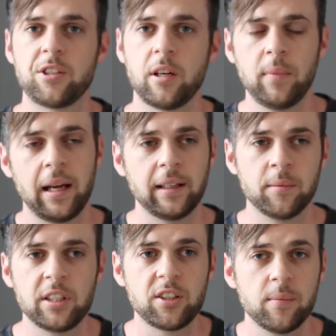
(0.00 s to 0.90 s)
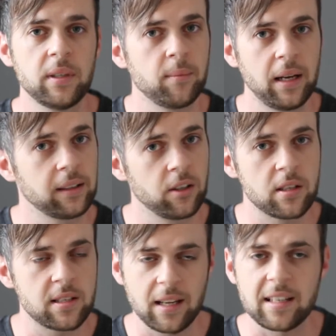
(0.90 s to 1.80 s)
So I'm determined. I'm like, no,
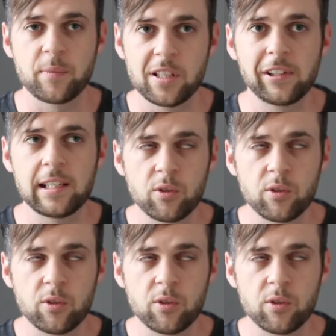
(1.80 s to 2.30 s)
I specifically